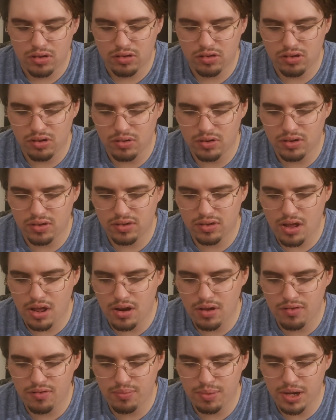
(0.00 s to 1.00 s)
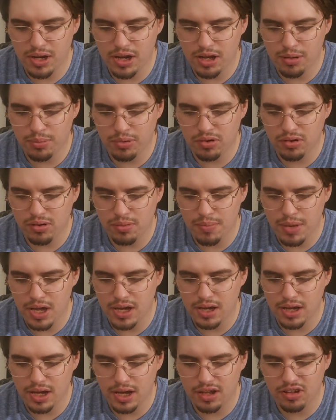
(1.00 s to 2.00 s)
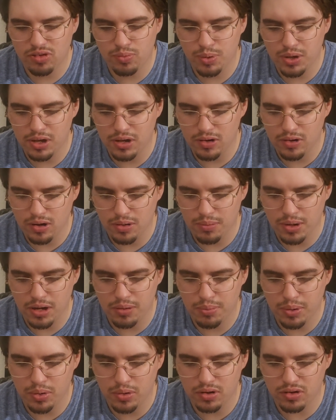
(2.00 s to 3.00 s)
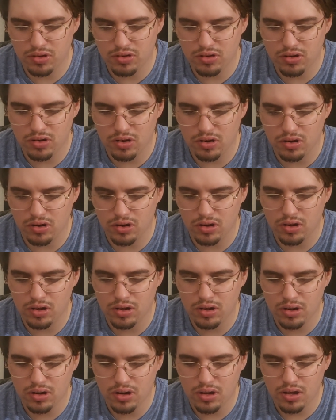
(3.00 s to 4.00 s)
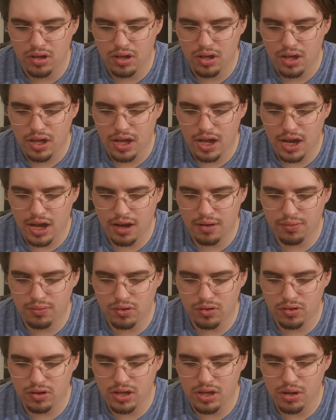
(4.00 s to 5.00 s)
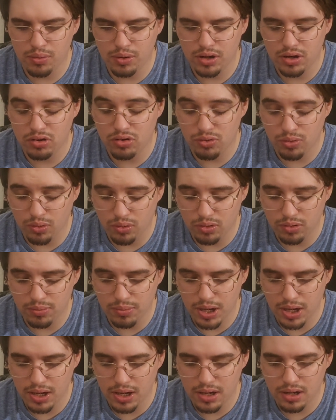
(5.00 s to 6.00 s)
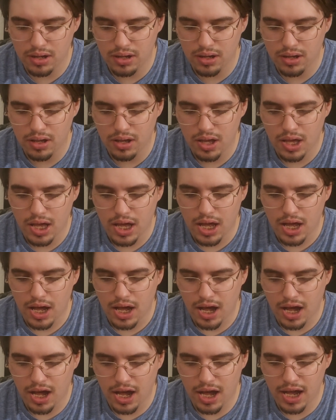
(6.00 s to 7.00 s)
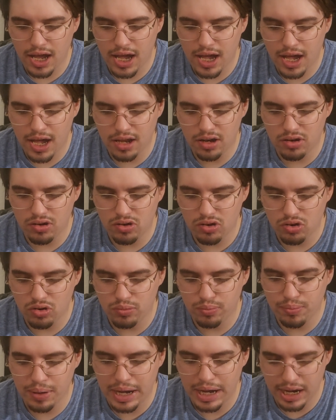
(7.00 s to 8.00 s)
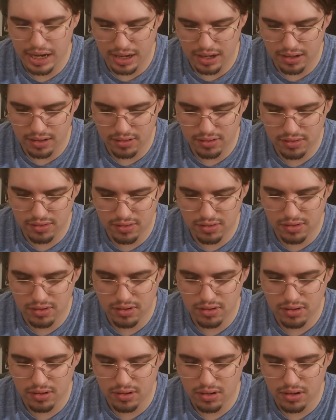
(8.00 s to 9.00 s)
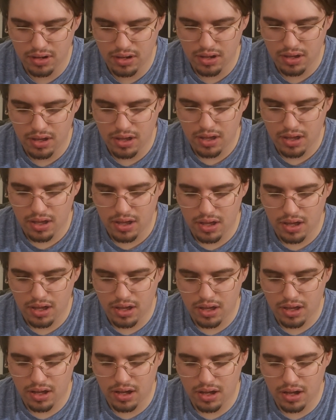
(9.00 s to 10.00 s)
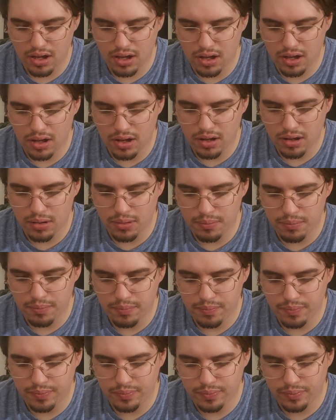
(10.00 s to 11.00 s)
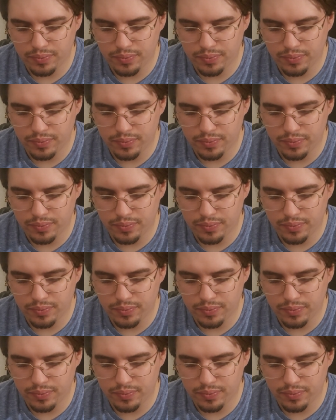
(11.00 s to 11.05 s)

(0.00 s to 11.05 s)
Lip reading: So instead of being able to make SP during my opponent's turn, after he went and drolled me, I had to pass. The